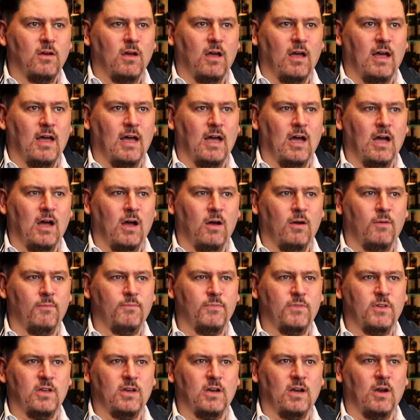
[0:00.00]
uh,
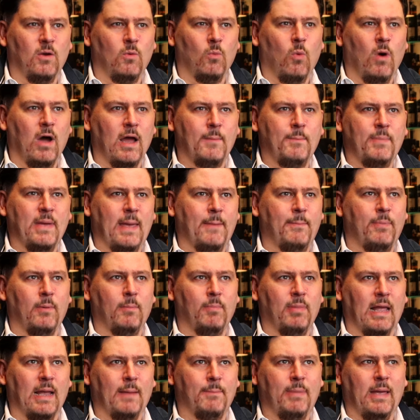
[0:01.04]
you know, white pepper,
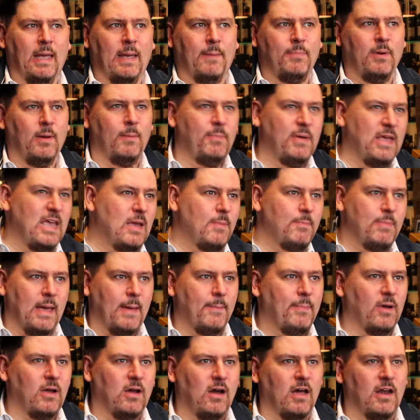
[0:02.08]
black pepper, pink
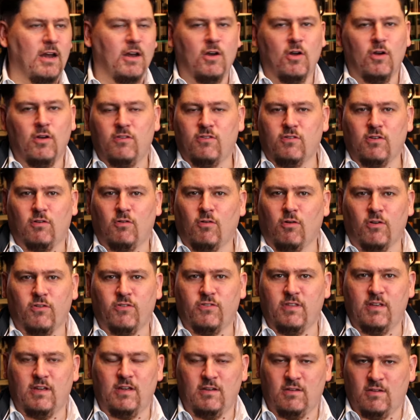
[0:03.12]
pepper kind of notes
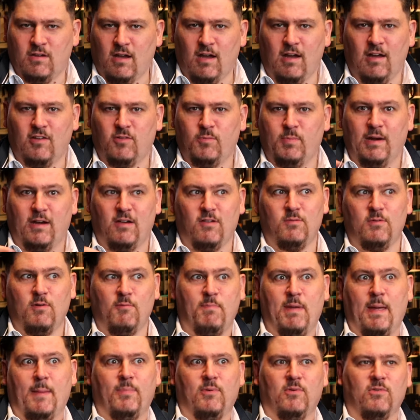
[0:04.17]
across the entire spectrum
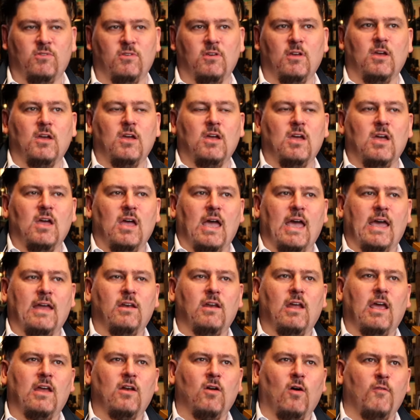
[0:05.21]
of peppers,
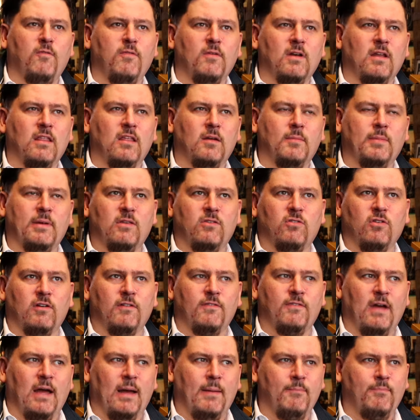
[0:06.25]
and and often a little bit sort
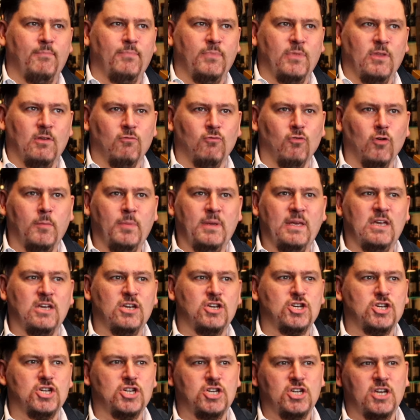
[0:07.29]
of um,
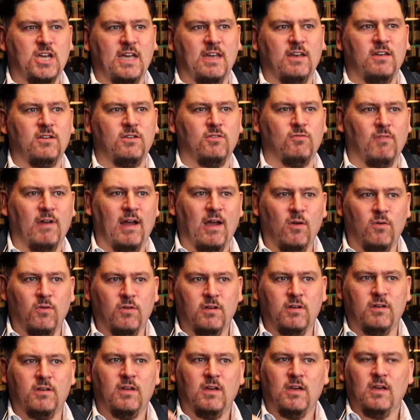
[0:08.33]
rubyish and
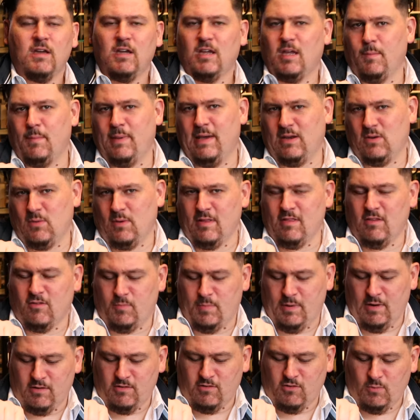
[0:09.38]
rounded compared to other
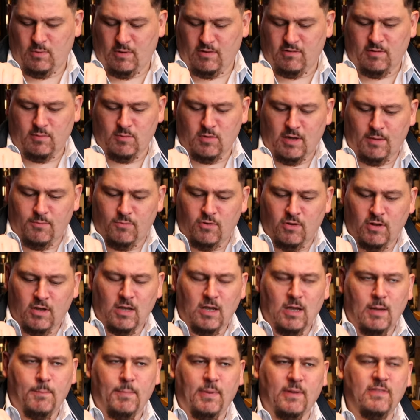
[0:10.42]
spirits as well sometimes.
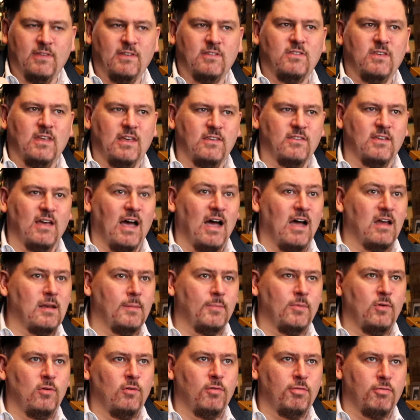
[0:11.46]
But this is
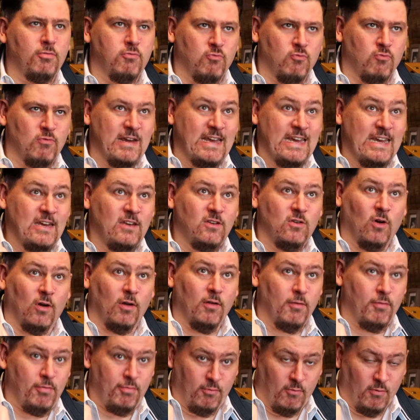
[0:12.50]

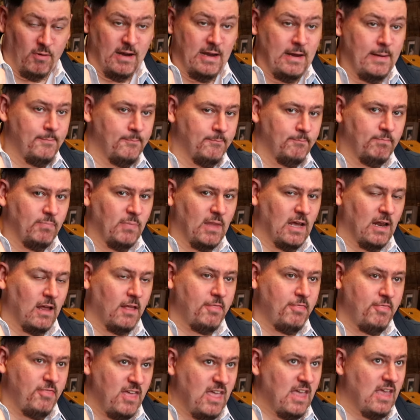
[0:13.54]
RW3.3. I
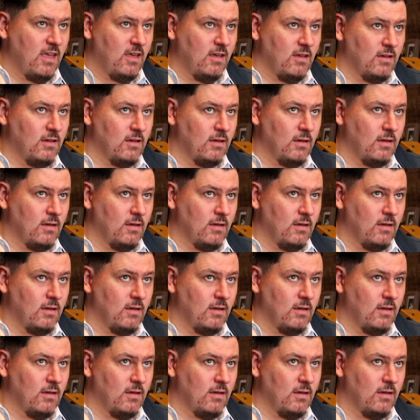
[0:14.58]
think